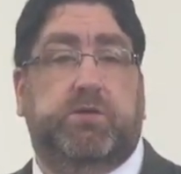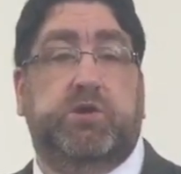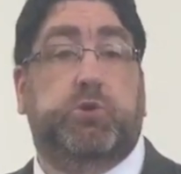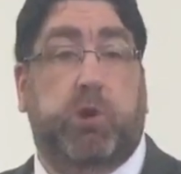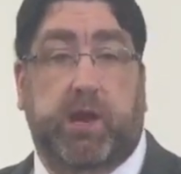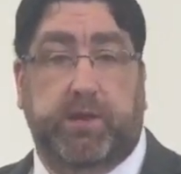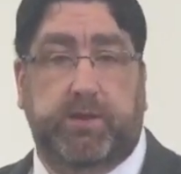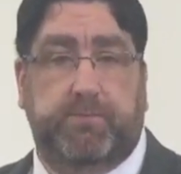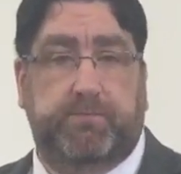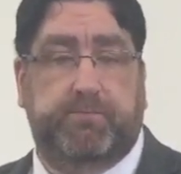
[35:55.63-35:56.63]
to dwell
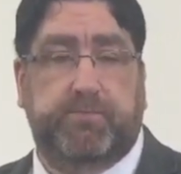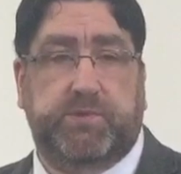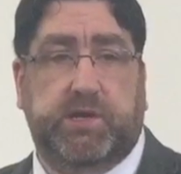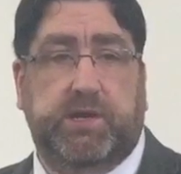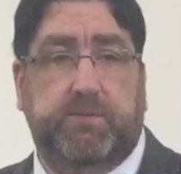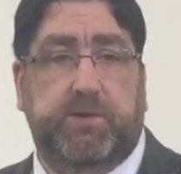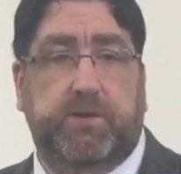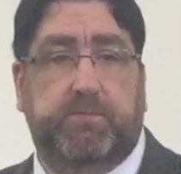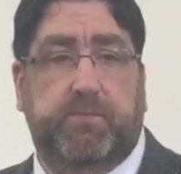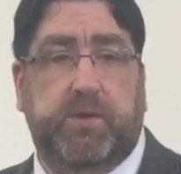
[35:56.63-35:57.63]
in, to live
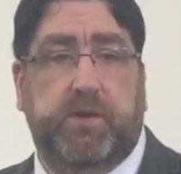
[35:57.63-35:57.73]
in,